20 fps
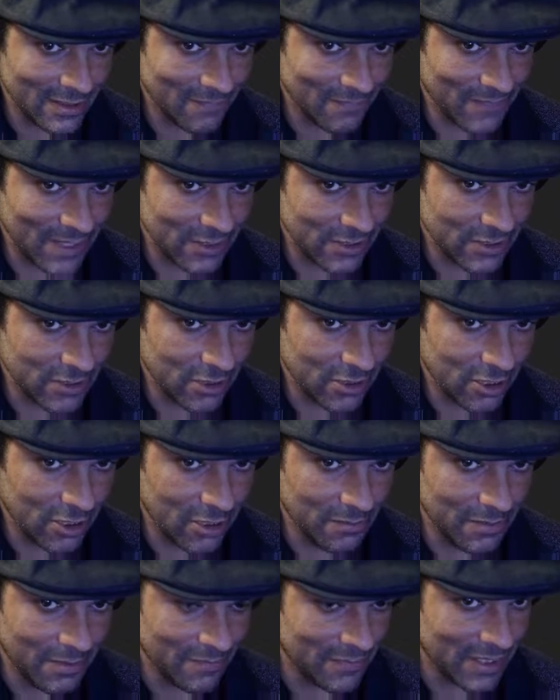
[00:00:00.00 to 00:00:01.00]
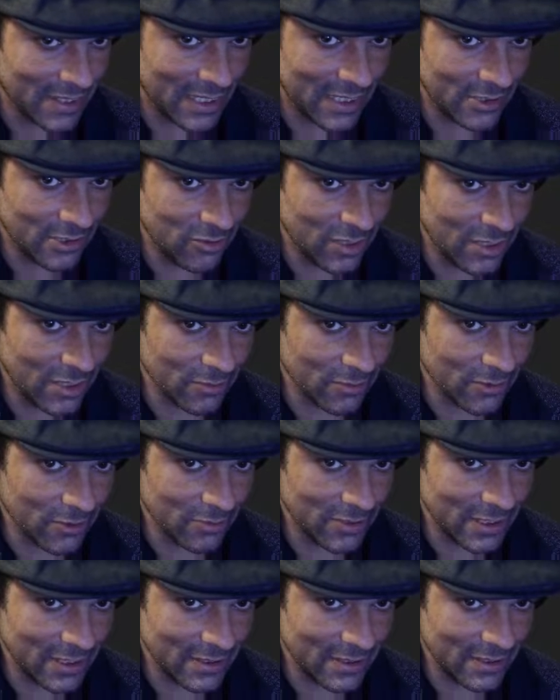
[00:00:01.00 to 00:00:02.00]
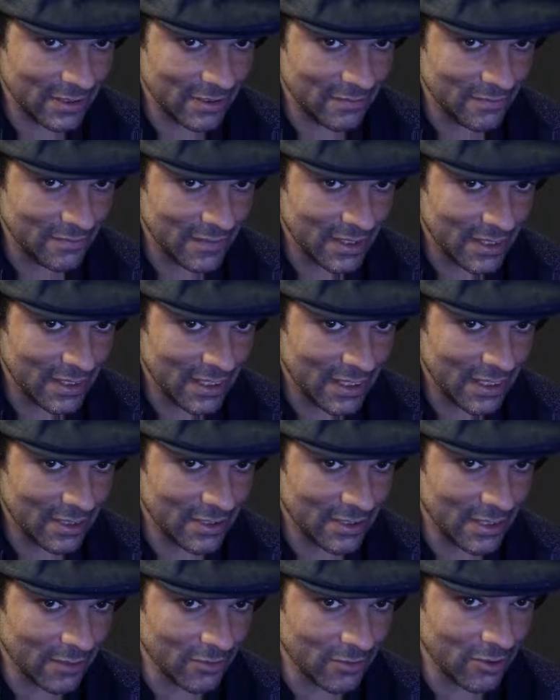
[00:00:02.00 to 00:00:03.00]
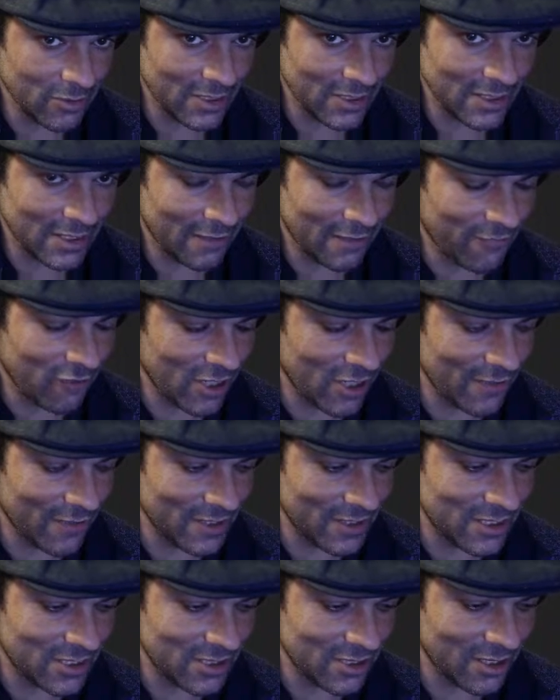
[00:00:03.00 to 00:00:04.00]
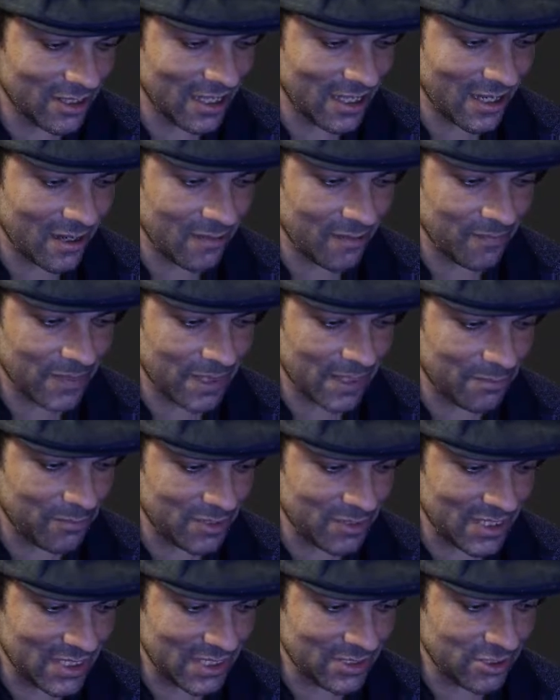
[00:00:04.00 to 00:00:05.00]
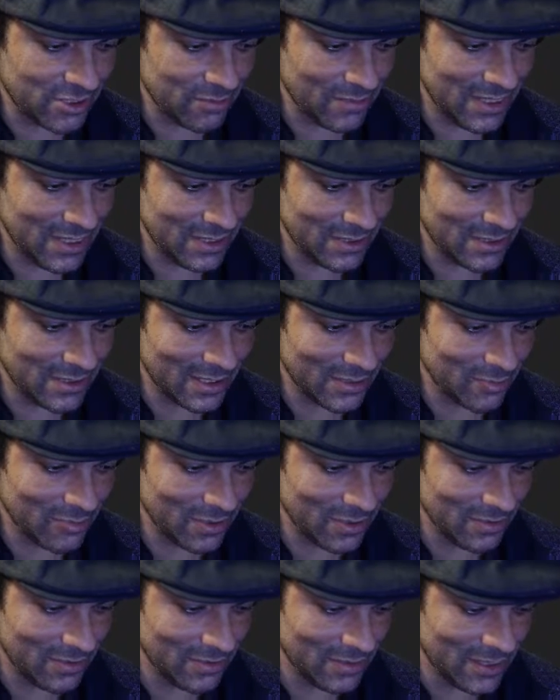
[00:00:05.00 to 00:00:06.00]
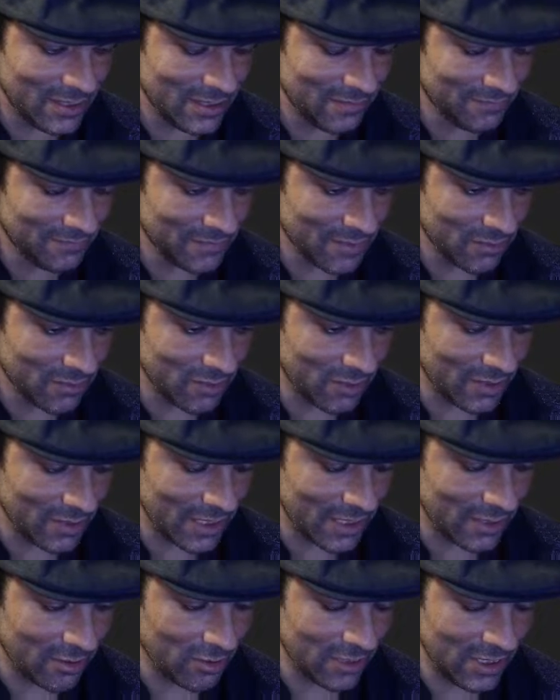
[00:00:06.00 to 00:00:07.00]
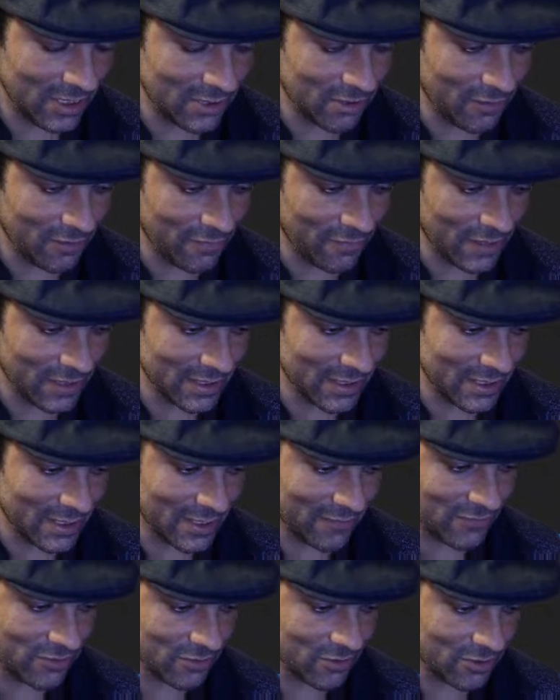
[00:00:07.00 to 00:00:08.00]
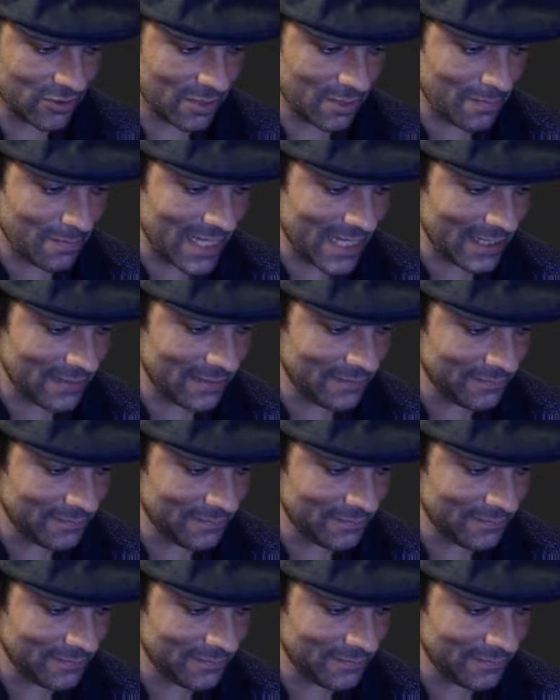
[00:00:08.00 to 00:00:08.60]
And there's a knob, and you can rotate it. And you can rotate it forever. It's not like a potentiometer that will rotate only so far. They have to rotate back.